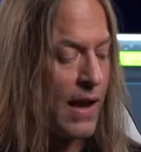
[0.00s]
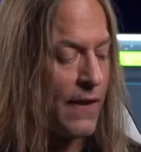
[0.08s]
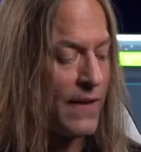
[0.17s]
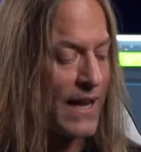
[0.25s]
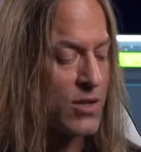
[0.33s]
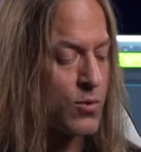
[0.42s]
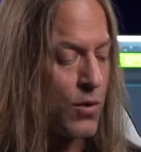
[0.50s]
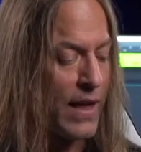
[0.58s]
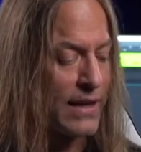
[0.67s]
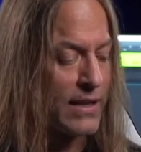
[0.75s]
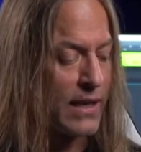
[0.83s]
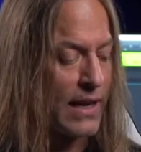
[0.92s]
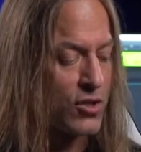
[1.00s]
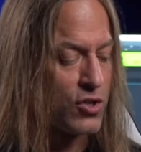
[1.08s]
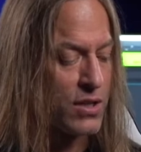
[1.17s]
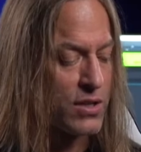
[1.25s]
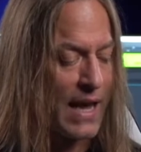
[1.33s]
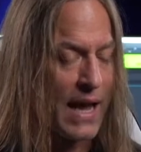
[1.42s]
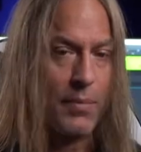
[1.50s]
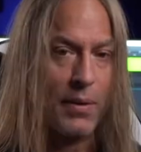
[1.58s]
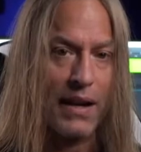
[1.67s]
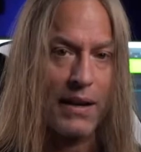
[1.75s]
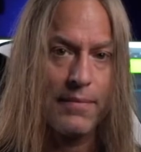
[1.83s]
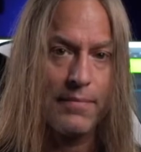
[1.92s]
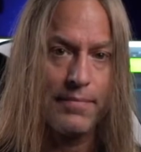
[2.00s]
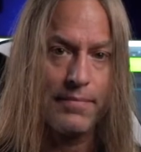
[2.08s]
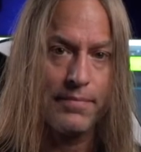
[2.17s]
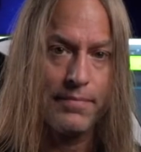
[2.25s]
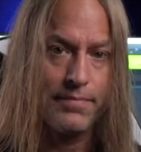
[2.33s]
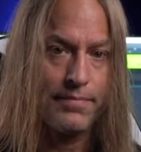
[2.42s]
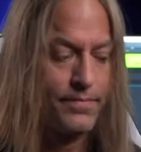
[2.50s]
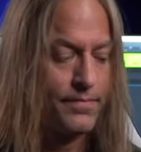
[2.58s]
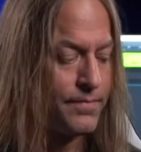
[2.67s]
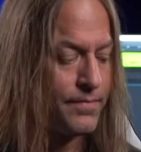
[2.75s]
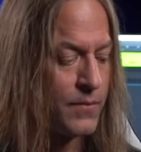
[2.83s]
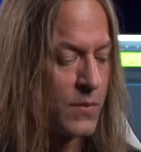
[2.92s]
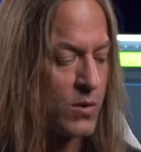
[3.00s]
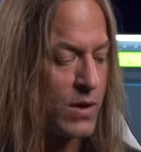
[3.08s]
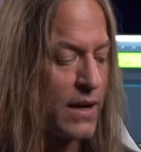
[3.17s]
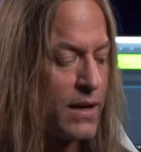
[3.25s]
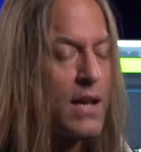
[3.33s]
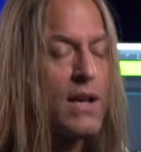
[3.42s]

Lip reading: and that's where that connection is happening, okay?